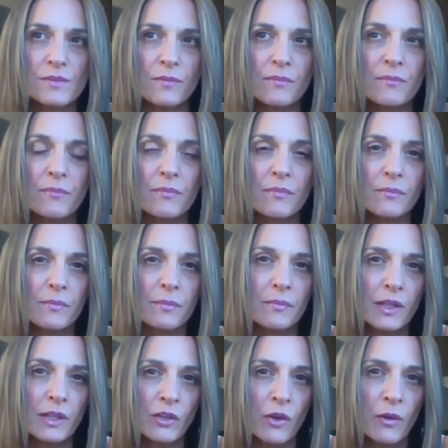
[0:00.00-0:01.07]

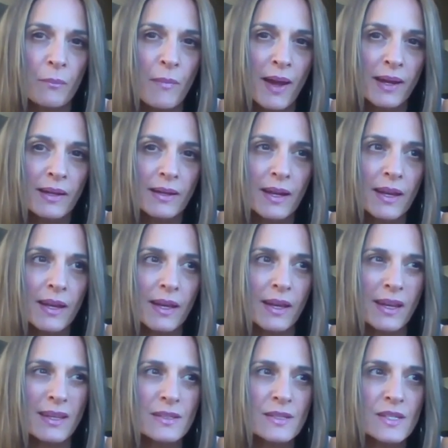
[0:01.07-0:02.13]
magnetic,
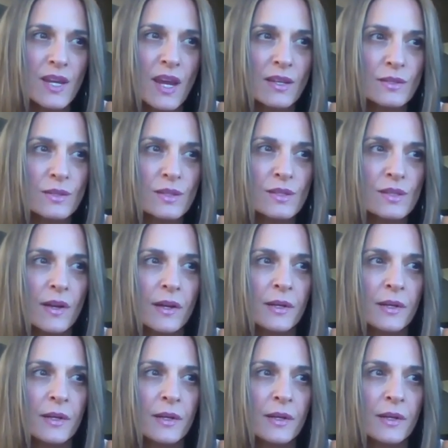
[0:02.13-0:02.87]
intense